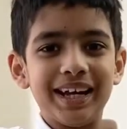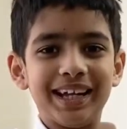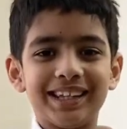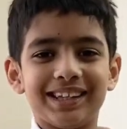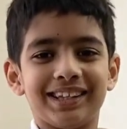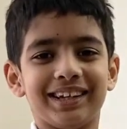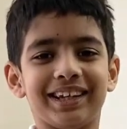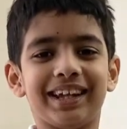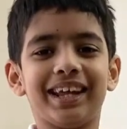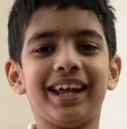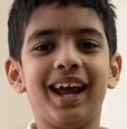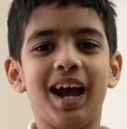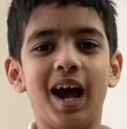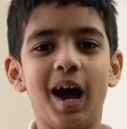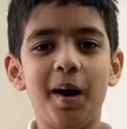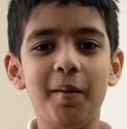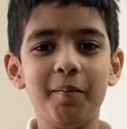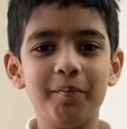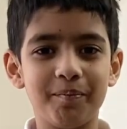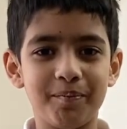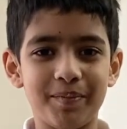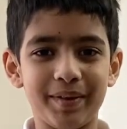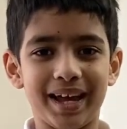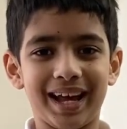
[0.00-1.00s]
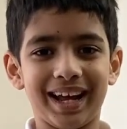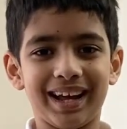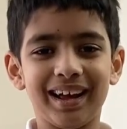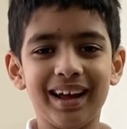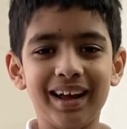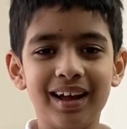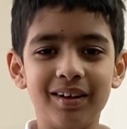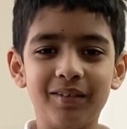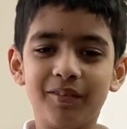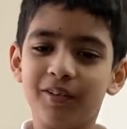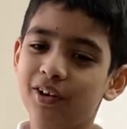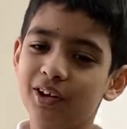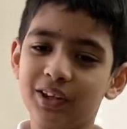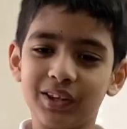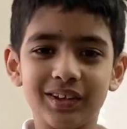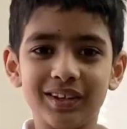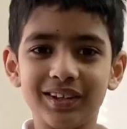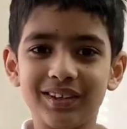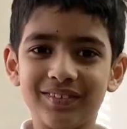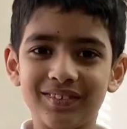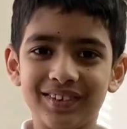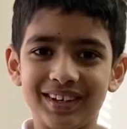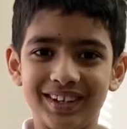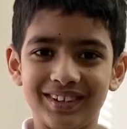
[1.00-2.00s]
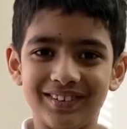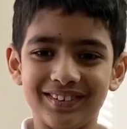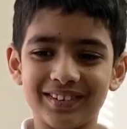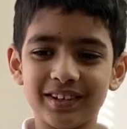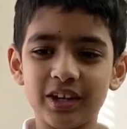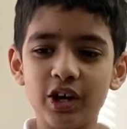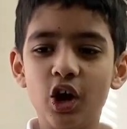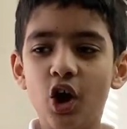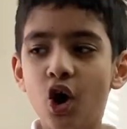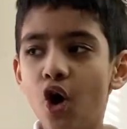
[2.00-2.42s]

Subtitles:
and today I'm back with World's Best Videos.